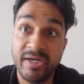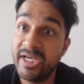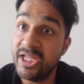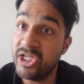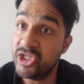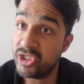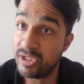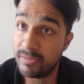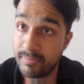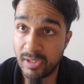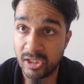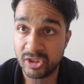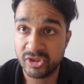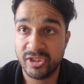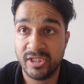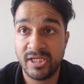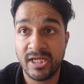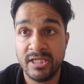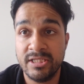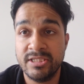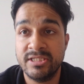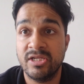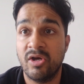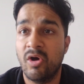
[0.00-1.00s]
teaching
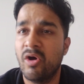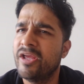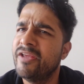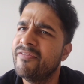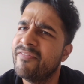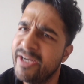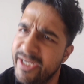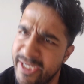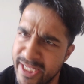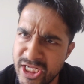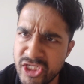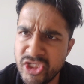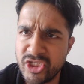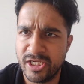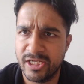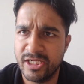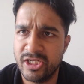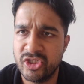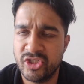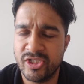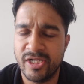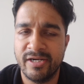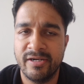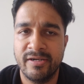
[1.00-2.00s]
martial arts, or even teaching
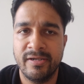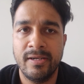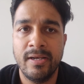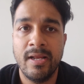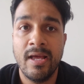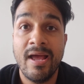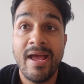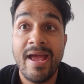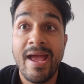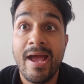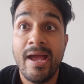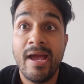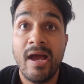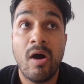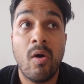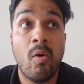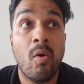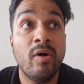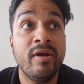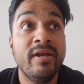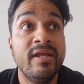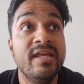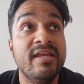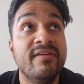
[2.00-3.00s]
in general,
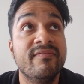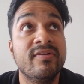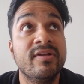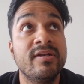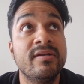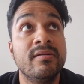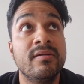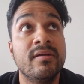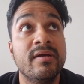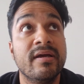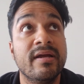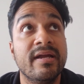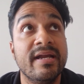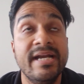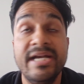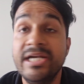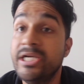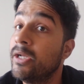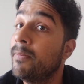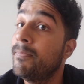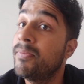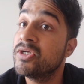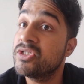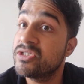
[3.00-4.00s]
or even
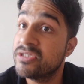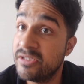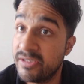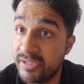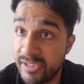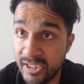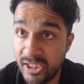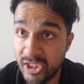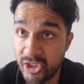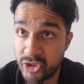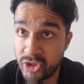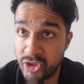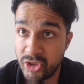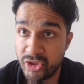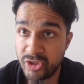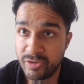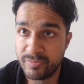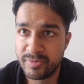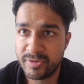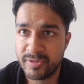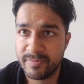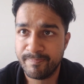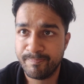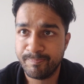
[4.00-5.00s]
interpersonal
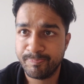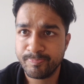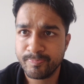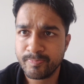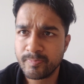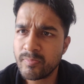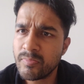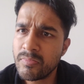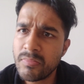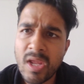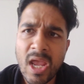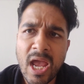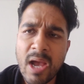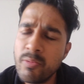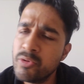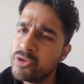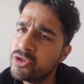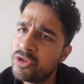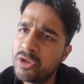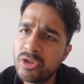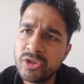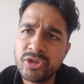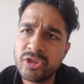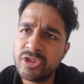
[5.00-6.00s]
relationships, I
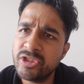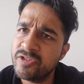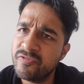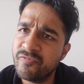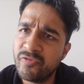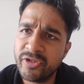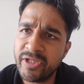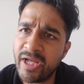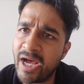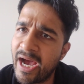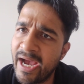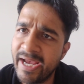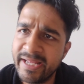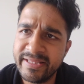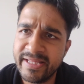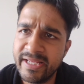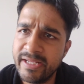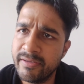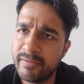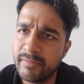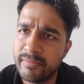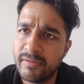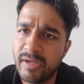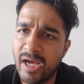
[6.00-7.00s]
was not searching for the high
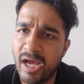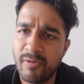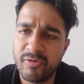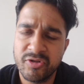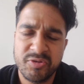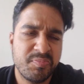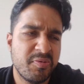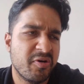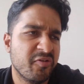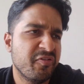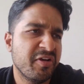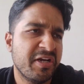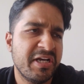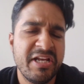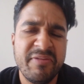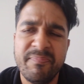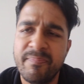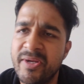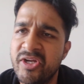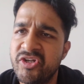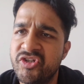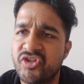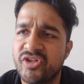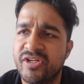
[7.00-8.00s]
then. I was perfectly
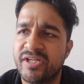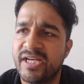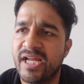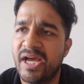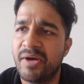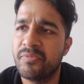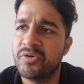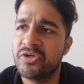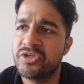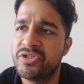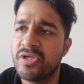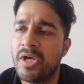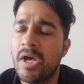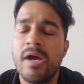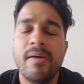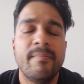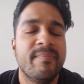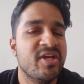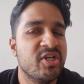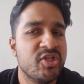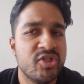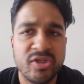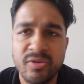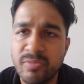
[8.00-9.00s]
patient. I was
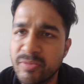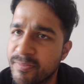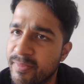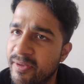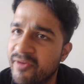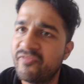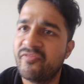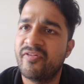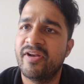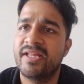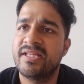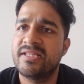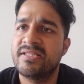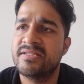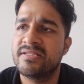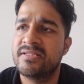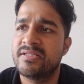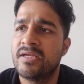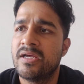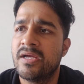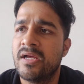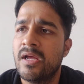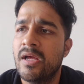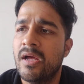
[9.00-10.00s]
patient with my
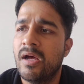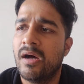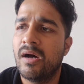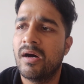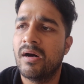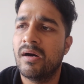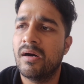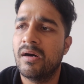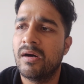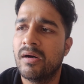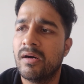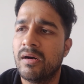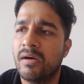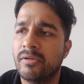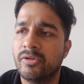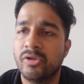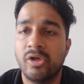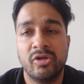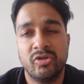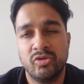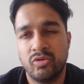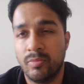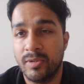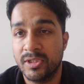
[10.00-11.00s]
friends,
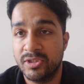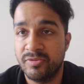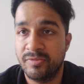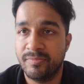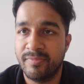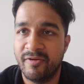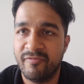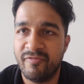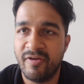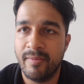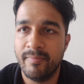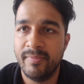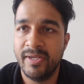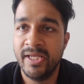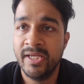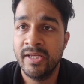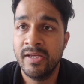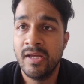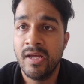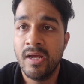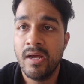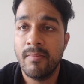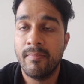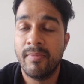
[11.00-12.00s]
not so much with my family,
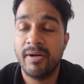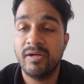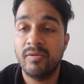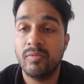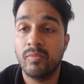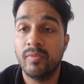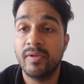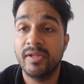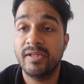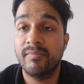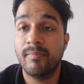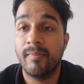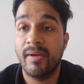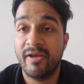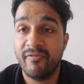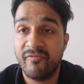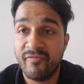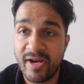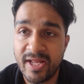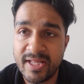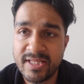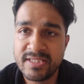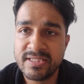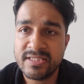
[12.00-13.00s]
but with my
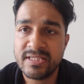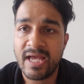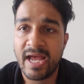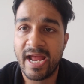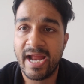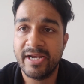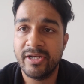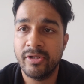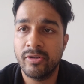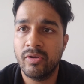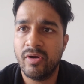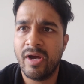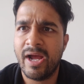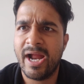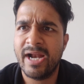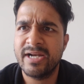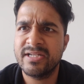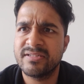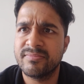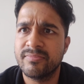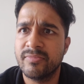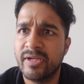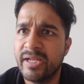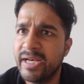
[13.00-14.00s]
friends. And, you know, I
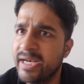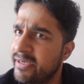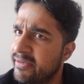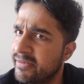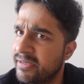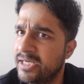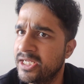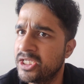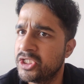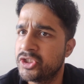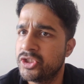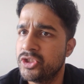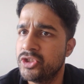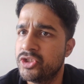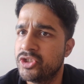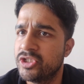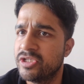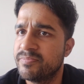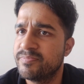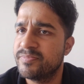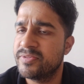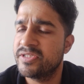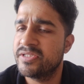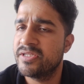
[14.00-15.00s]
had some great
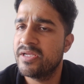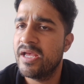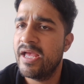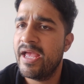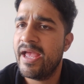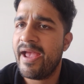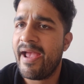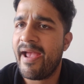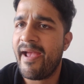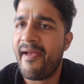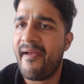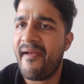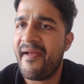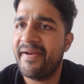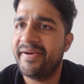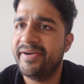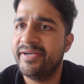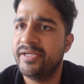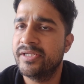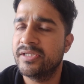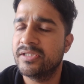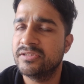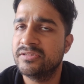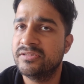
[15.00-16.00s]
relationships.
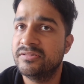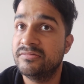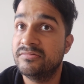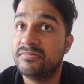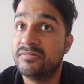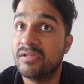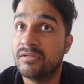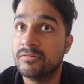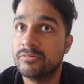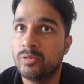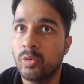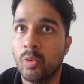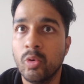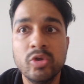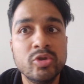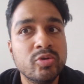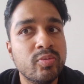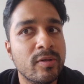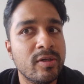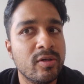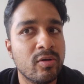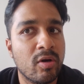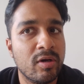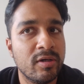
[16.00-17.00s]
And
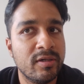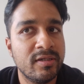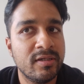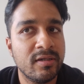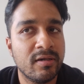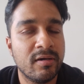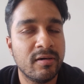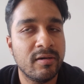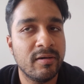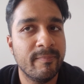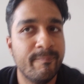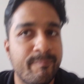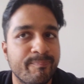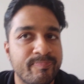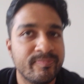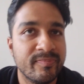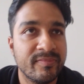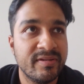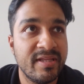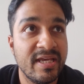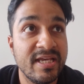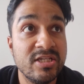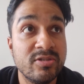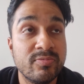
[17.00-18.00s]
those were not
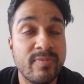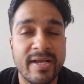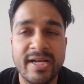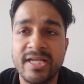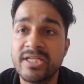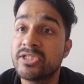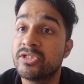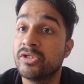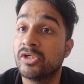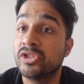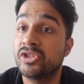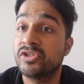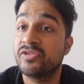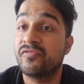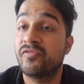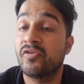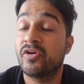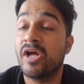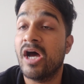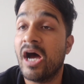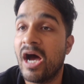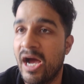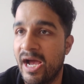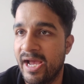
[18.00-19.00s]
things where I searched
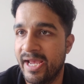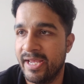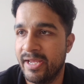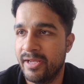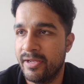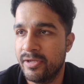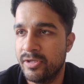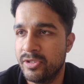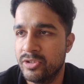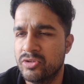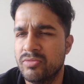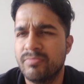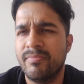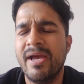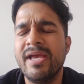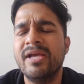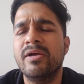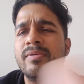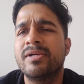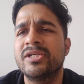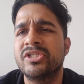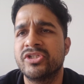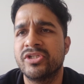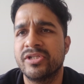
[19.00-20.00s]
for a high. So my
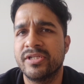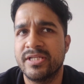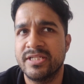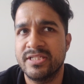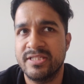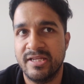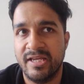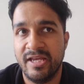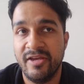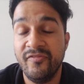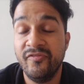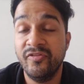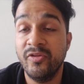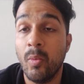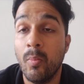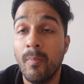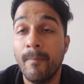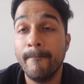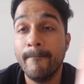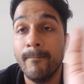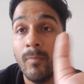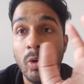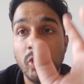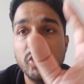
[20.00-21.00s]
question is, if the
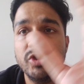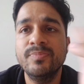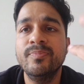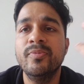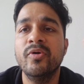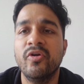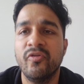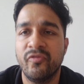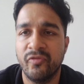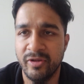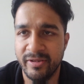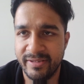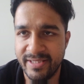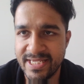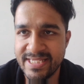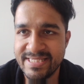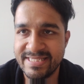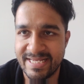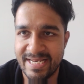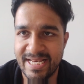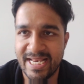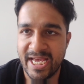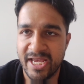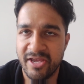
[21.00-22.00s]
most beautiful
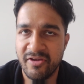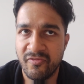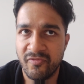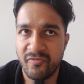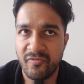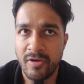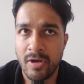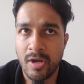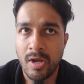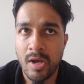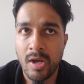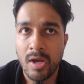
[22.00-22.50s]
things in life